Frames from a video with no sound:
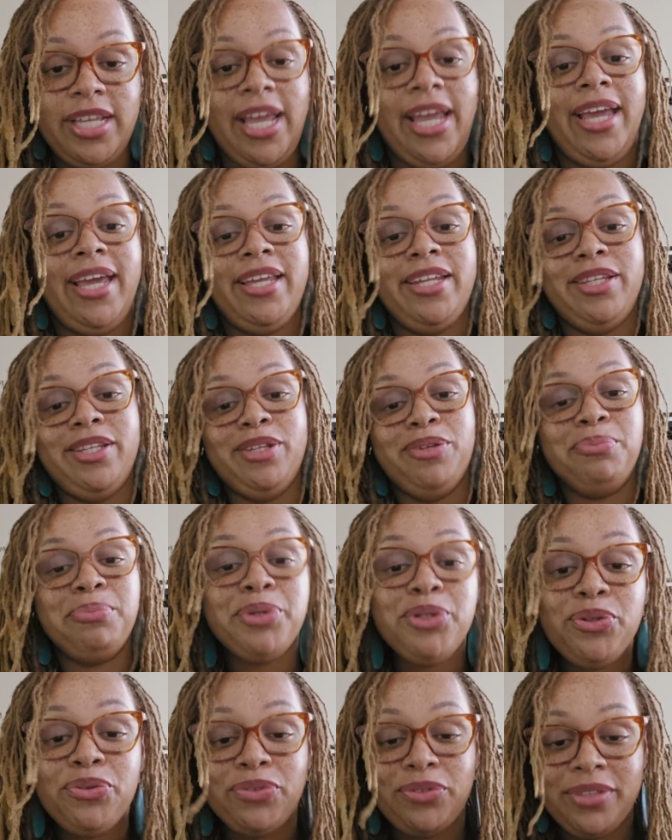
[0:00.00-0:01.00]
And the
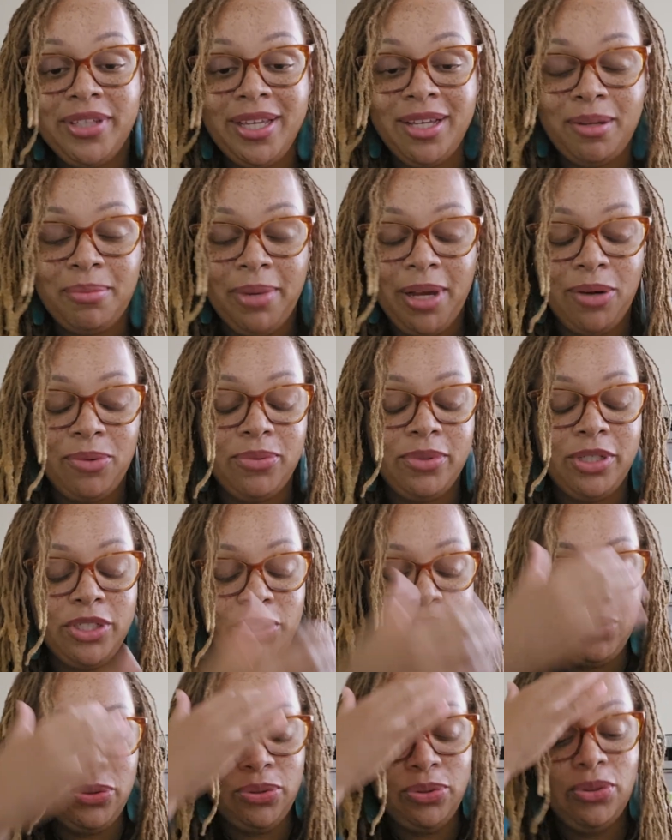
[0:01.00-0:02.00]
beautiful thing about when
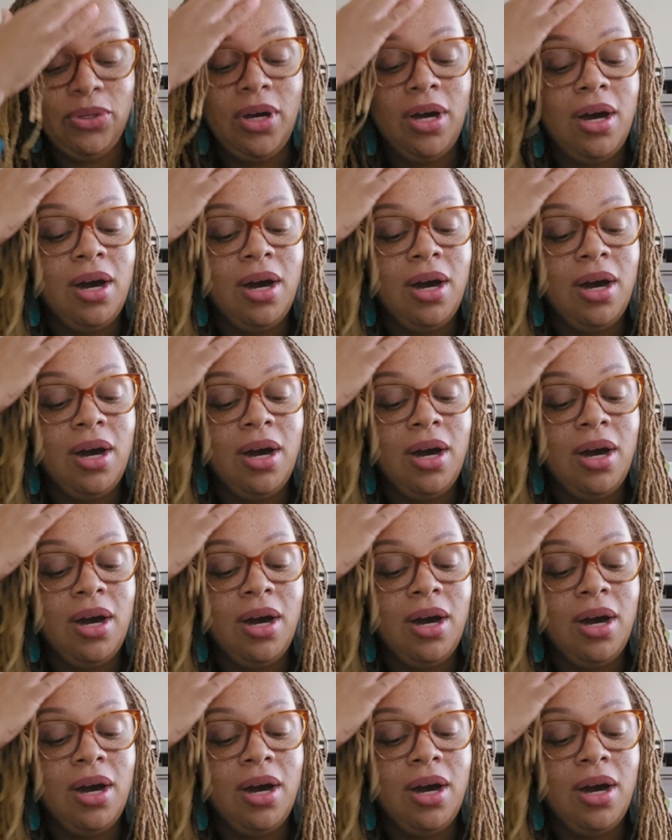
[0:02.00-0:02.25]
you